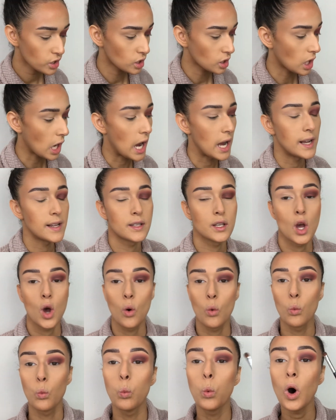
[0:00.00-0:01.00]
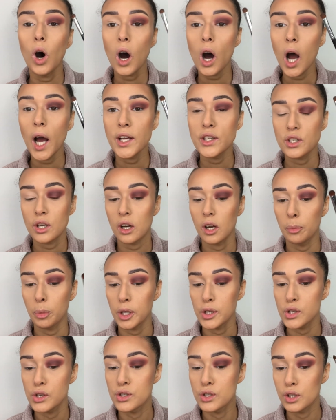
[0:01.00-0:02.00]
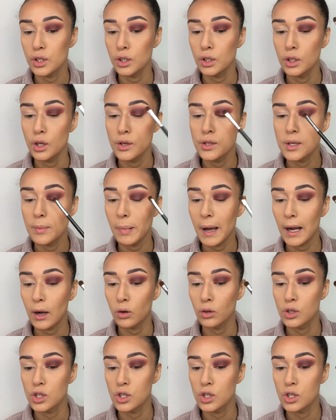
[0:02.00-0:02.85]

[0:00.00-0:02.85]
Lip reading: You guys, what eyeshadow brushes do you use to pack